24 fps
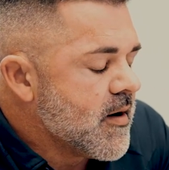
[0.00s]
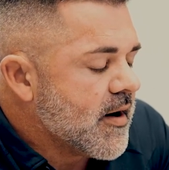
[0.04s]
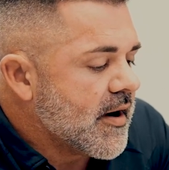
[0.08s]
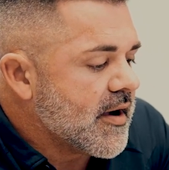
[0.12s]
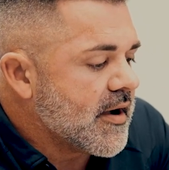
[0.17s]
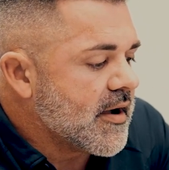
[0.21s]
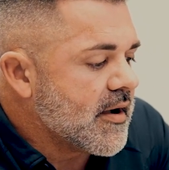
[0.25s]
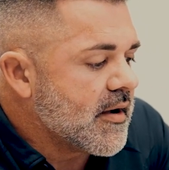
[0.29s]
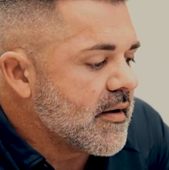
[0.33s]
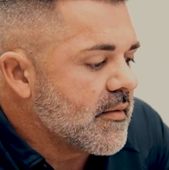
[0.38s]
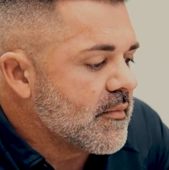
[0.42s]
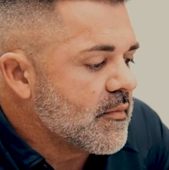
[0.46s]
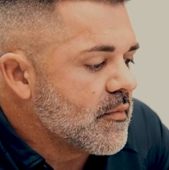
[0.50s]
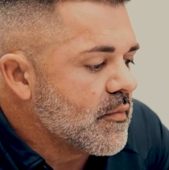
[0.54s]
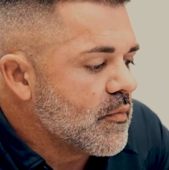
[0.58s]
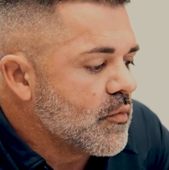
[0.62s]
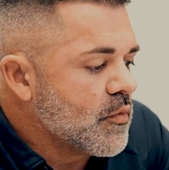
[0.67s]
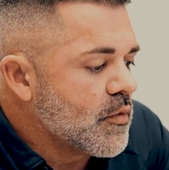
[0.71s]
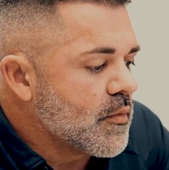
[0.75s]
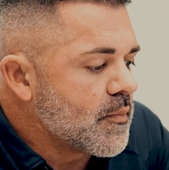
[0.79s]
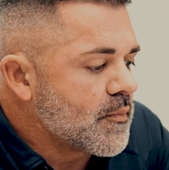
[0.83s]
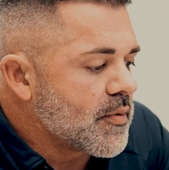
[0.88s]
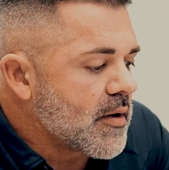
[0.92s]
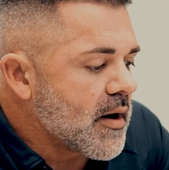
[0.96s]

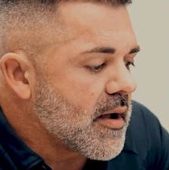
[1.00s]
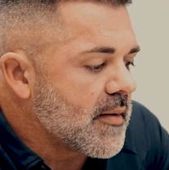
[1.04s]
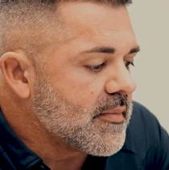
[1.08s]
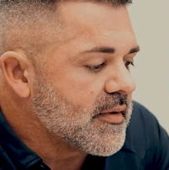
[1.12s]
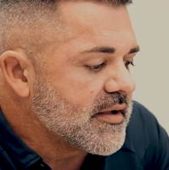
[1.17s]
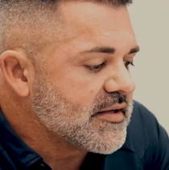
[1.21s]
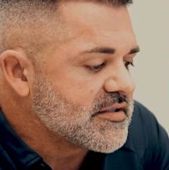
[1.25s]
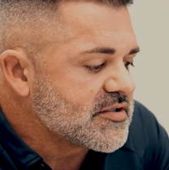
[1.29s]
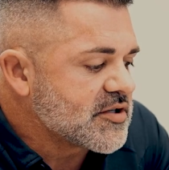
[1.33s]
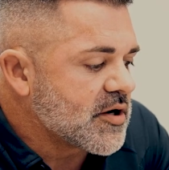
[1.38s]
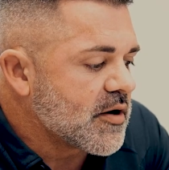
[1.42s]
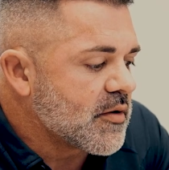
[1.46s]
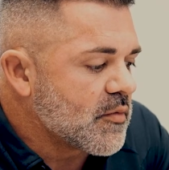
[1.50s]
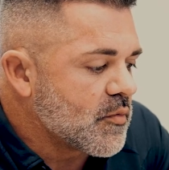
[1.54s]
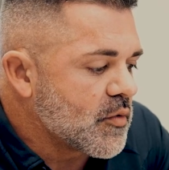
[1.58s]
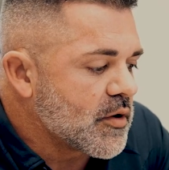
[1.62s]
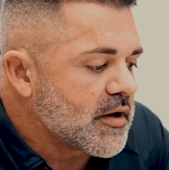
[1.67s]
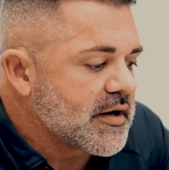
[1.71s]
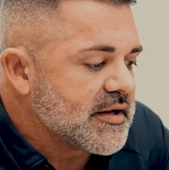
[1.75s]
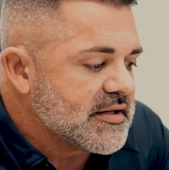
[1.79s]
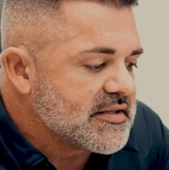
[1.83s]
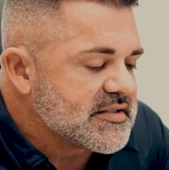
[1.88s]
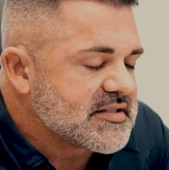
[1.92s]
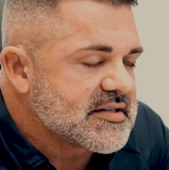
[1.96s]
We'll probably start
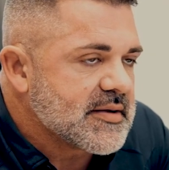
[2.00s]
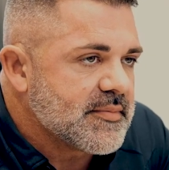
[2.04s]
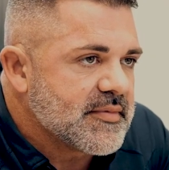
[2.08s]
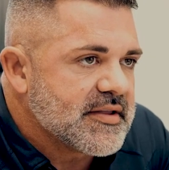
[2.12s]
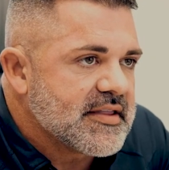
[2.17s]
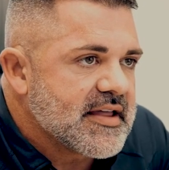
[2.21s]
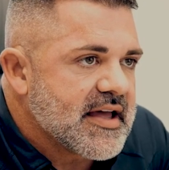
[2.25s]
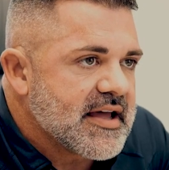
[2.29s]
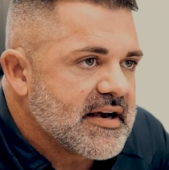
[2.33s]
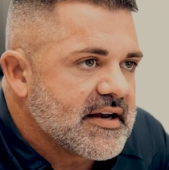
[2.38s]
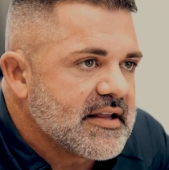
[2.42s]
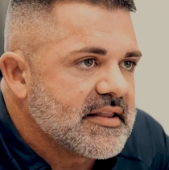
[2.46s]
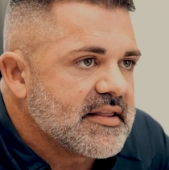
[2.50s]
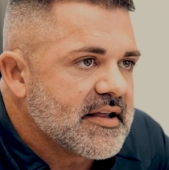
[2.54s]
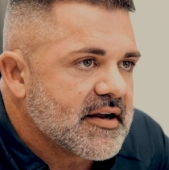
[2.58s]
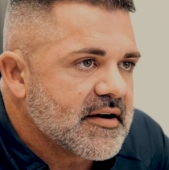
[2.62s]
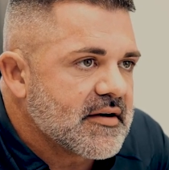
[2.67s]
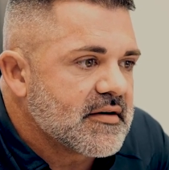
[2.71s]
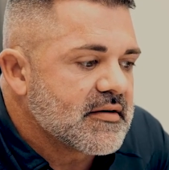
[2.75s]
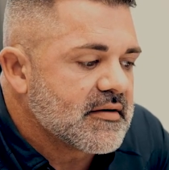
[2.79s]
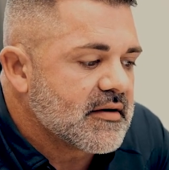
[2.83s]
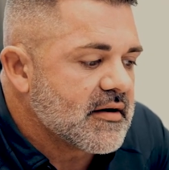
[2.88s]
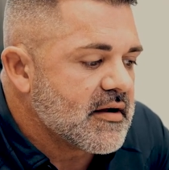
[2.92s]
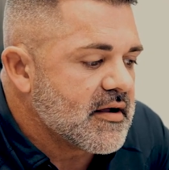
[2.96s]
working some of that in
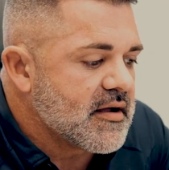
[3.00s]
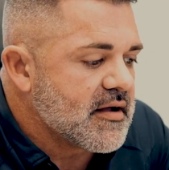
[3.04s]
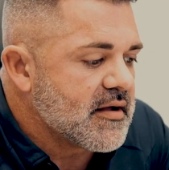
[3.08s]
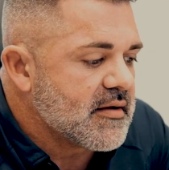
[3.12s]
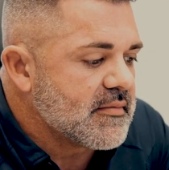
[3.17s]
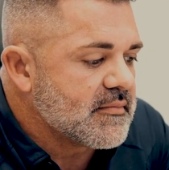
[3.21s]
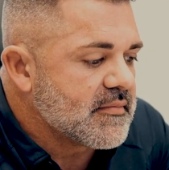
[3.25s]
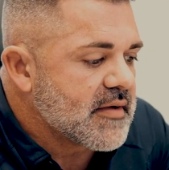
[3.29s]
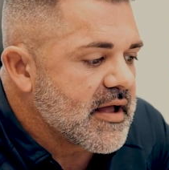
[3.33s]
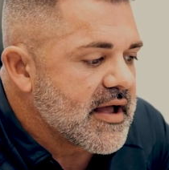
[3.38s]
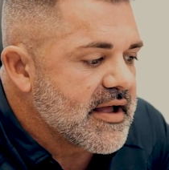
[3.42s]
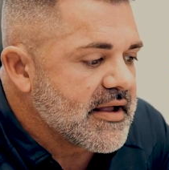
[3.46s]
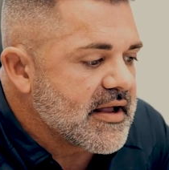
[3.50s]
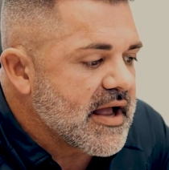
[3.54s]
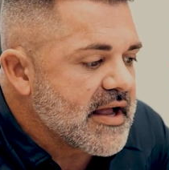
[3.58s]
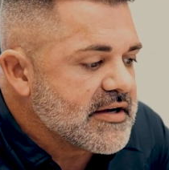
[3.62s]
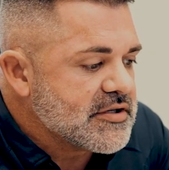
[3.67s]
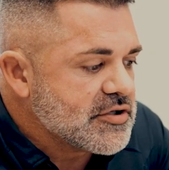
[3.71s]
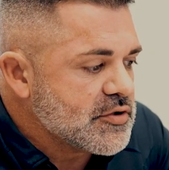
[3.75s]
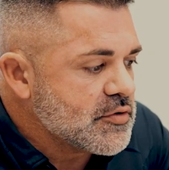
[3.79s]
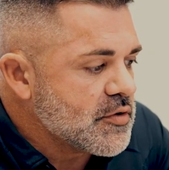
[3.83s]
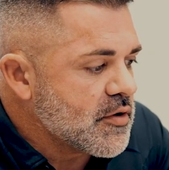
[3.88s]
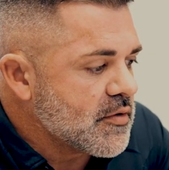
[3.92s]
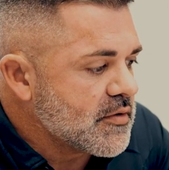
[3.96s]
there.
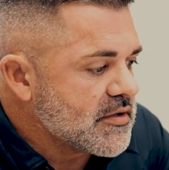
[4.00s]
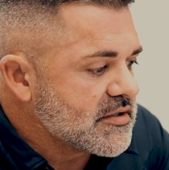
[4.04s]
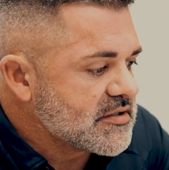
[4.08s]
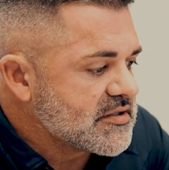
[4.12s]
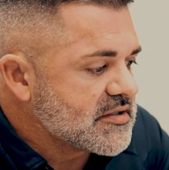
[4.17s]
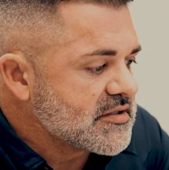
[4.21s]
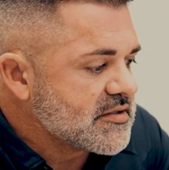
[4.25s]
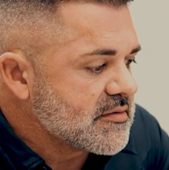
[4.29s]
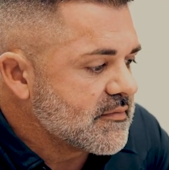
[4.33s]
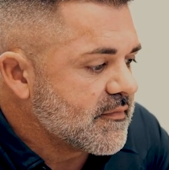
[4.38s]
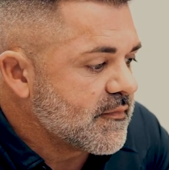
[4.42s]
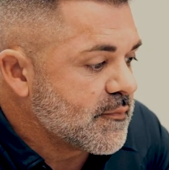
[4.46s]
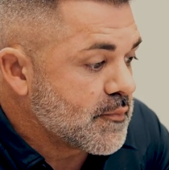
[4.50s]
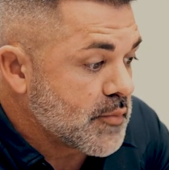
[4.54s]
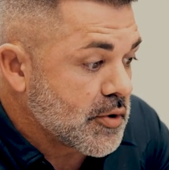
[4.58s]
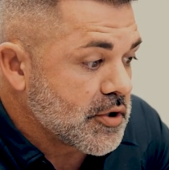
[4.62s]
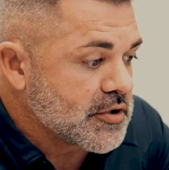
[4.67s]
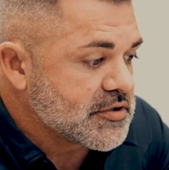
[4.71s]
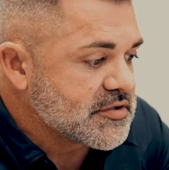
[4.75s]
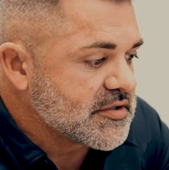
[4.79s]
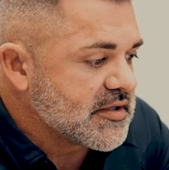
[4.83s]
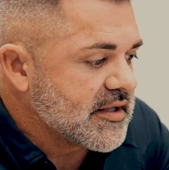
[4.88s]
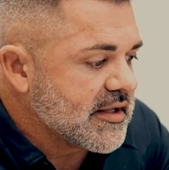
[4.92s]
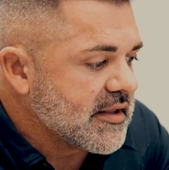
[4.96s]
I do notice
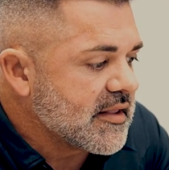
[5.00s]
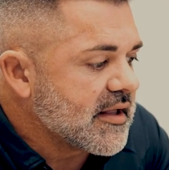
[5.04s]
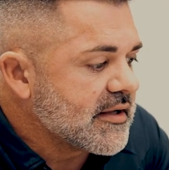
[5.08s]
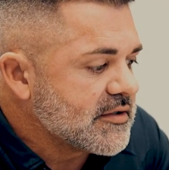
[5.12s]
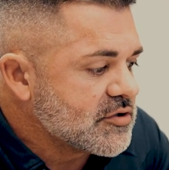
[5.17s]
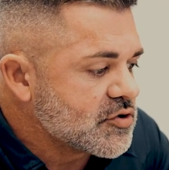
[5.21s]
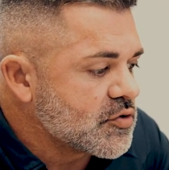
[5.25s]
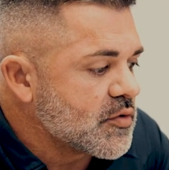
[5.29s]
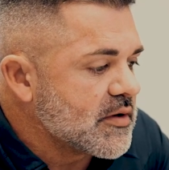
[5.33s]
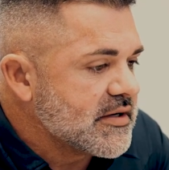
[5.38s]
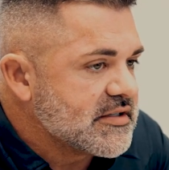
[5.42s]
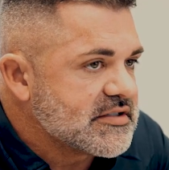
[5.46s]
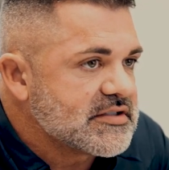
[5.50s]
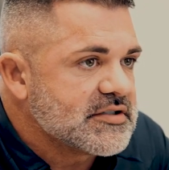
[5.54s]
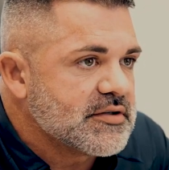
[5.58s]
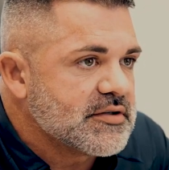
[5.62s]
personally, like joints